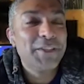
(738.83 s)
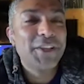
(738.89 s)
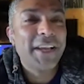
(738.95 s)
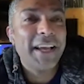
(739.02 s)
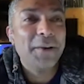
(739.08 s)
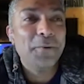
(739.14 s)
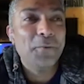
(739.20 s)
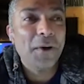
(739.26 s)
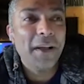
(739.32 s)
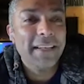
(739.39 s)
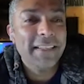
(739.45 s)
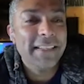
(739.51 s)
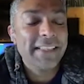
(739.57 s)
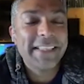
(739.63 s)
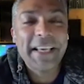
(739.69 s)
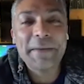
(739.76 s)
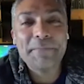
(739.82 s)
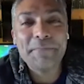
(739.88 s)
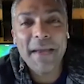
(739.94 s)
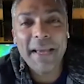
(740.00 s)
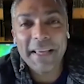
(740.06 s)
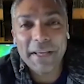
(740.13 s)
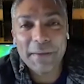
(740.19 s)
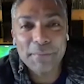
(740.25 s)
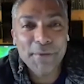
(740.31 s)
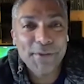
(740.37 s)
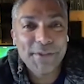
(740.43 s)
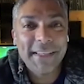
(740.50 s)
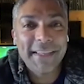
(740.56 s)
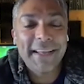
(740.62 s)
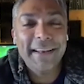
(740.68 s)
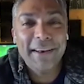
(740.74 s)
can one just keep making
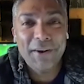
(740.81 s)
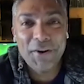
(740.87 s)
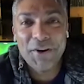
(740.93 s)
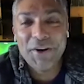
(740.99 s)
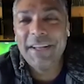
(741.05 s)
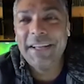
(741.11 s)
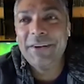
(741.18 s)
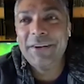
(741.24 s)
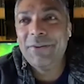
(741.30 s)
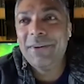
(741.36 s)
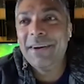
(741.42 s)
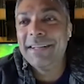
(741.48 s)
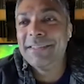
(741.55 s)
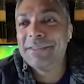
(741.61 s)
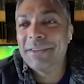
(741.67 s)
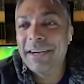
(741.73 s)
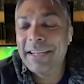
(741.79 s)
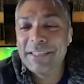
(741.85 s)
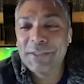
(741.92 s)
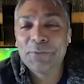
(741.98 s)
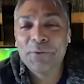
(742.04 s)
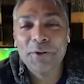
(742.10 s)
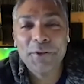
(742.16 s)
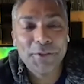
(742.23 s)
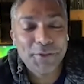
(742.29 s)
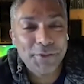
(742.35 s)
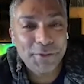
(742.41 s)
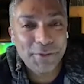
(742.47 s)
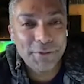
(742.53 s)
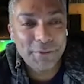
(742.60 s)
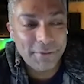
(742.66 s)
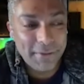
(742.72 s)
music and learning, right? So I just wanted
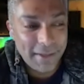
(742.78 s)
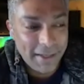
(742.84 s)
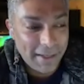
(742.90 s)
to